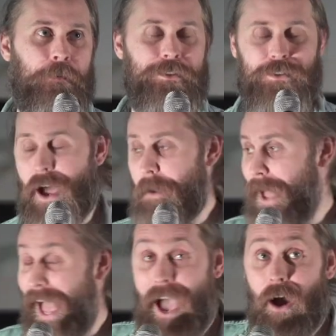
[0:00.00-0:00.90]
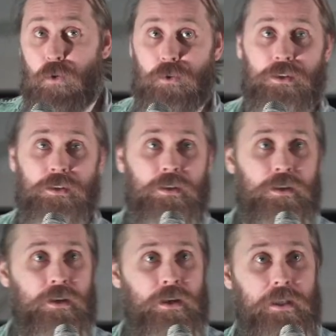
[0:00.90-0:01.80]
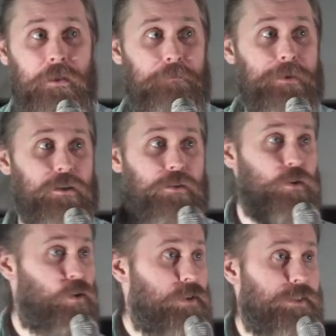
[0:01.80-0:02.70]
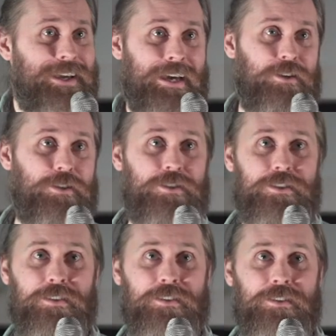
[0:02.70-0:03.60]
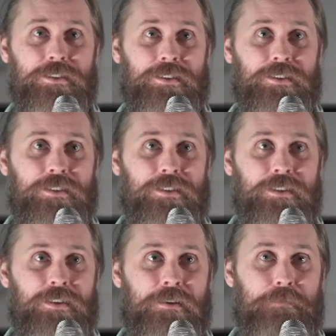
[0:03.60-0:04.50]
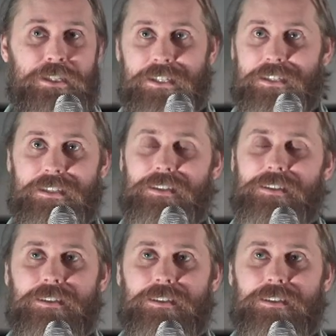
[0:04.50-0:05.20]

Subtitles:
And so I'm held in the middle of all of the chaos by Jesus.